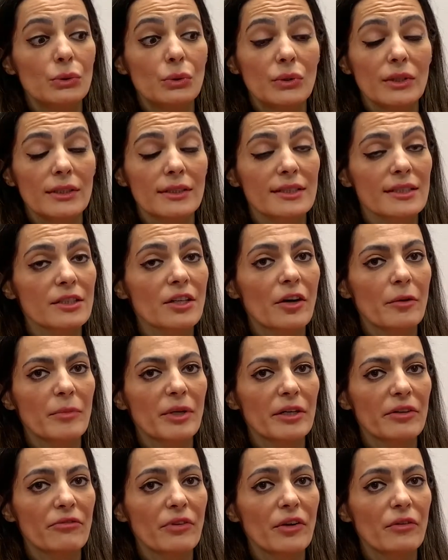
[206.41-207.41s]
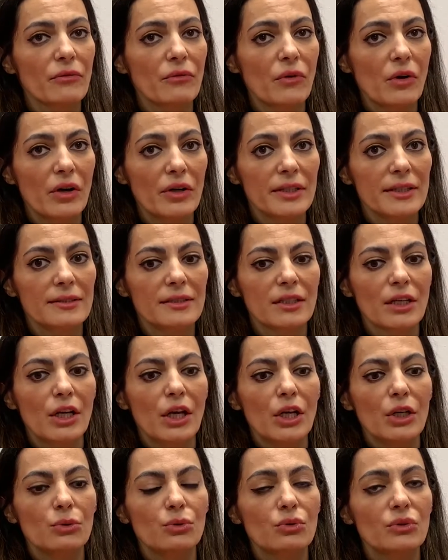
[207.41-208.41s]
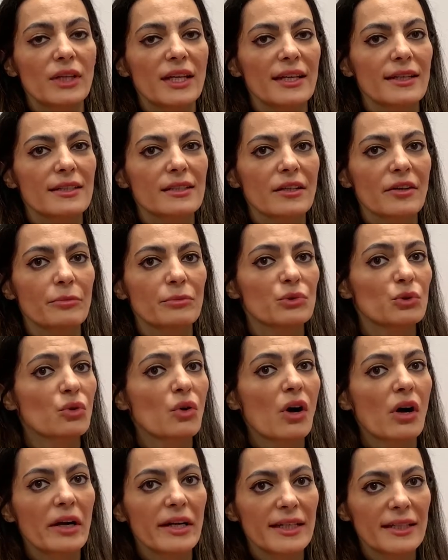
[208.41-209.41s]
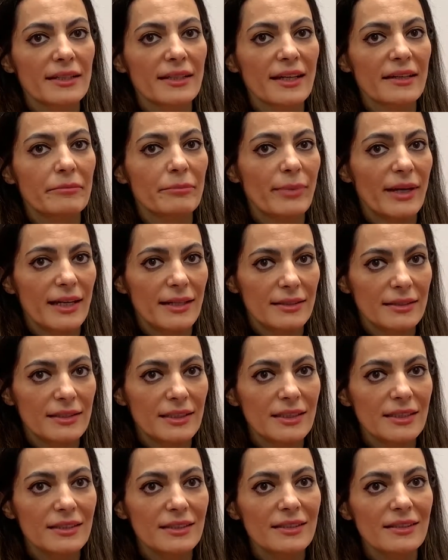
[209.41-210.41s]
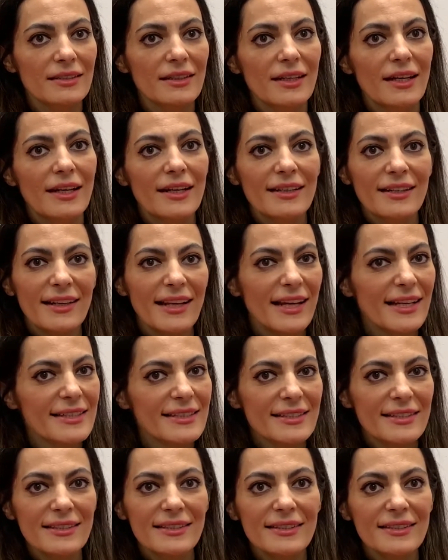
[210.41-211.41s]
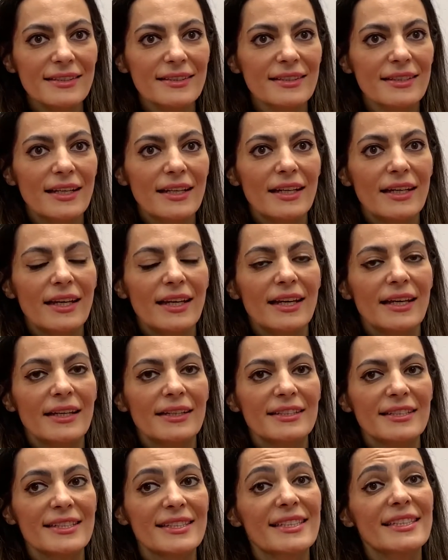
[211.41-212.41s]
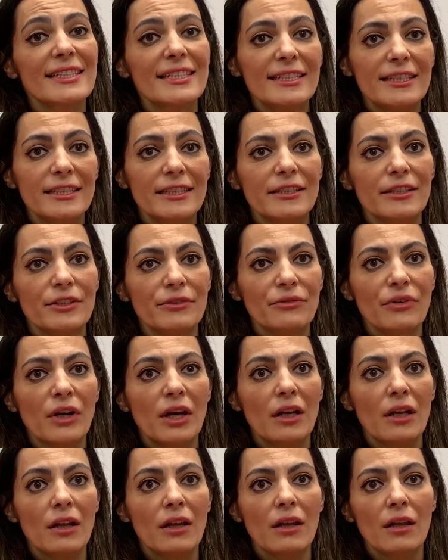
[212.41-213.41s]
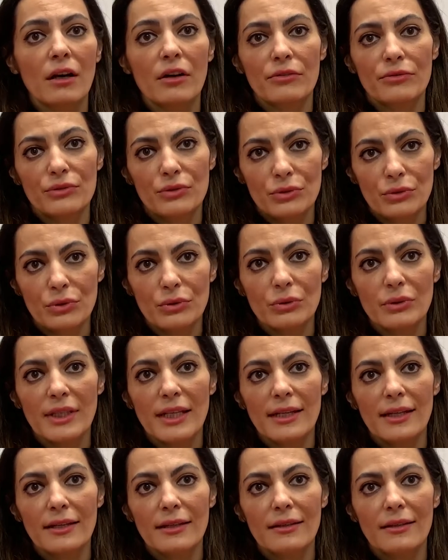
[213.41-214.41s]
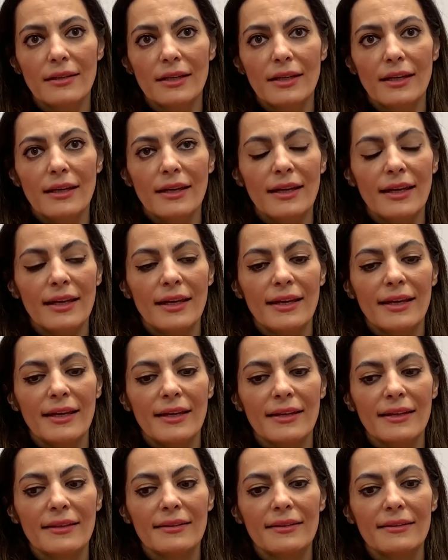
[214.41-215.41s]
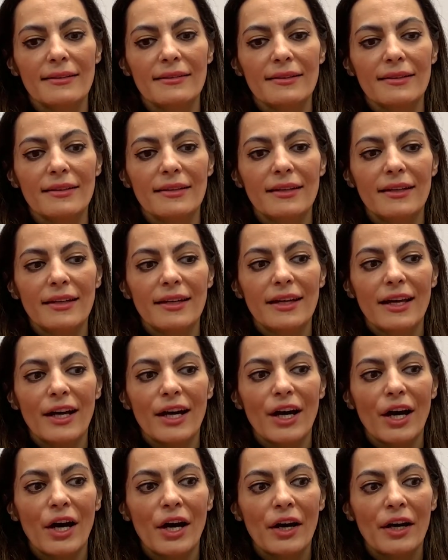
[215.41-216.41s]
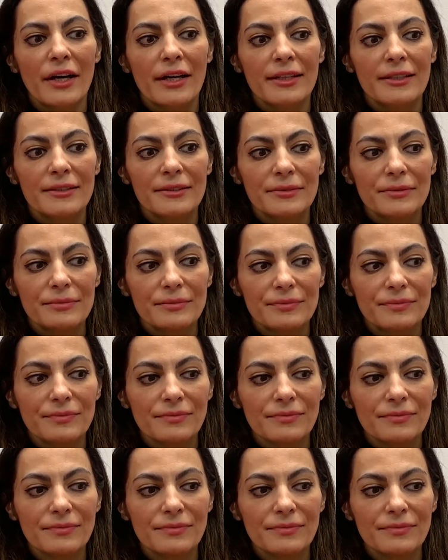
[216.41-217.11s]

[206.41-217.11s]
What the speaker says: during the summer, if I want to take some drawing and painting classes and see if I love to do that. And I